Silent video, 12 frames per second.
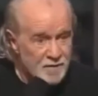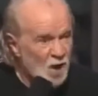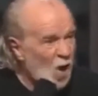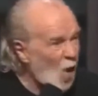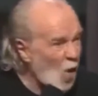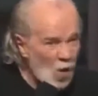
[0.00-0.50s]

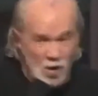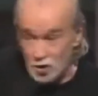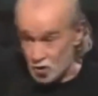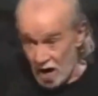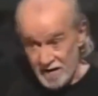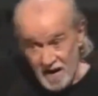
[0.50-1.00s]
Dole
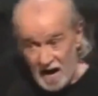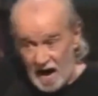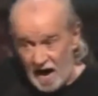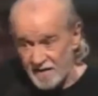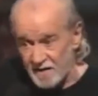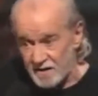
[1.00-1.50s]
tried to
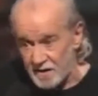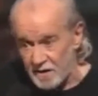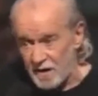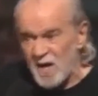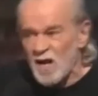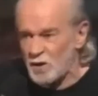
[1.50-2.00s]
hide it,
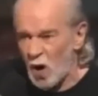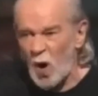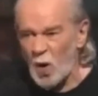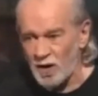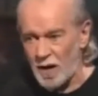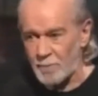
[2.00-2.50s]
didn't he?
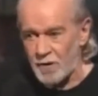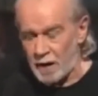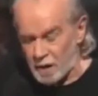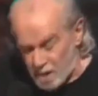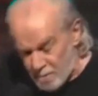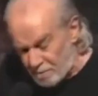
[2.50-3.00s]
Dole kept
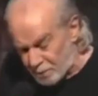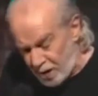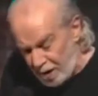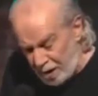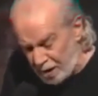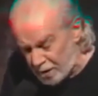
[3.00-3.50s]
saying, I'm a
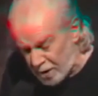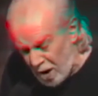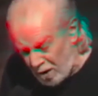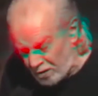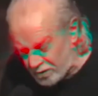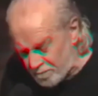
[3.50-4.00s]
plain and
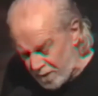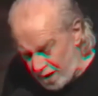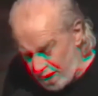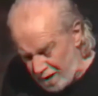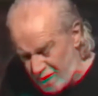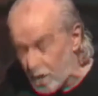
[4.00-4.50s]
honest
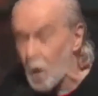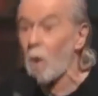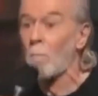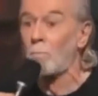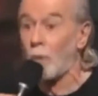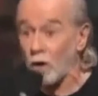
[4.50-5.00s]
man.
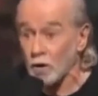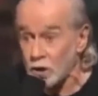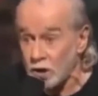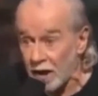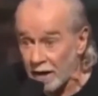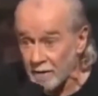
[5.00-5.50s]

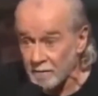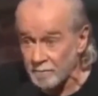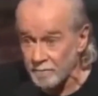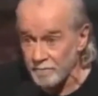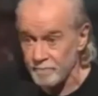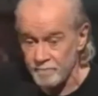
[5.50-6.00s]
Bullshit.
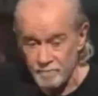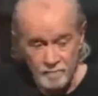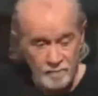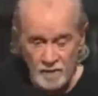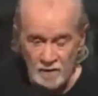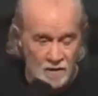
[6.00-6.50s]

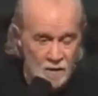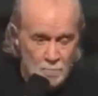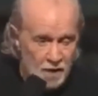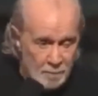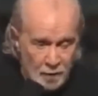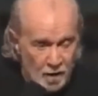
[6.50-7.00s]

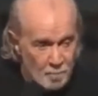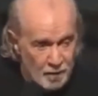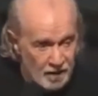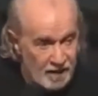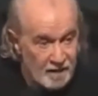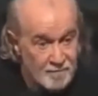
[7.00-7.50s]
People don't
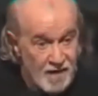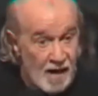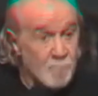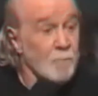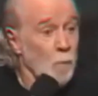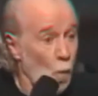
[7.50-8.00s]
believe
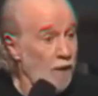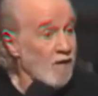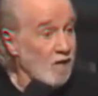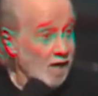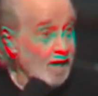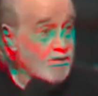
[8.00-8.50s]
that. What
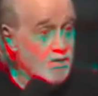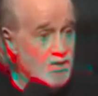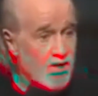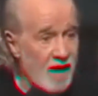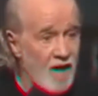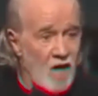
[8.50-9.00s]
did Clinton
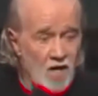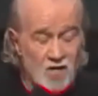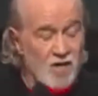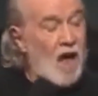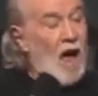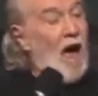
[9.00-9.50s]
say? He
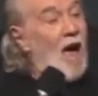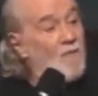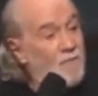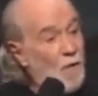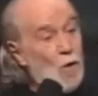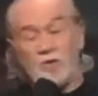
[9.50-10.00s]
said,
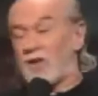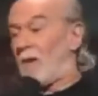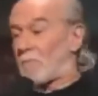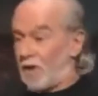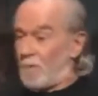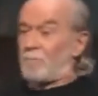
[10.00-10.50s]
Hi, folks,
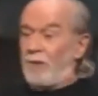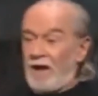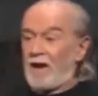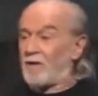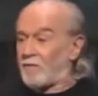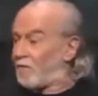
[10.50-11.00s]
I'm
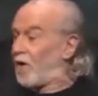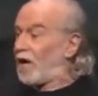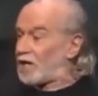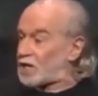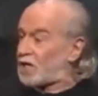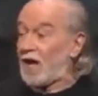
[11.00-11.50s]
completely
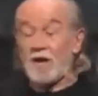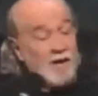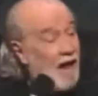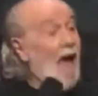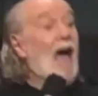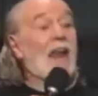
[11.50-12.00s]
full of shit,
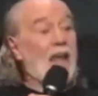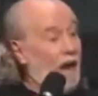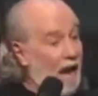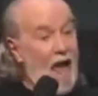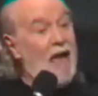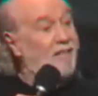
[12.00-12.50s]
and how do you
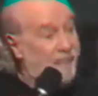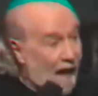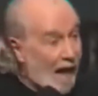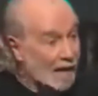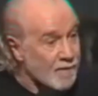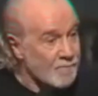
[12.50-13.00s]
like
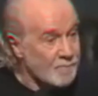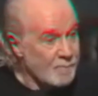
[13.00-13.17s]
that?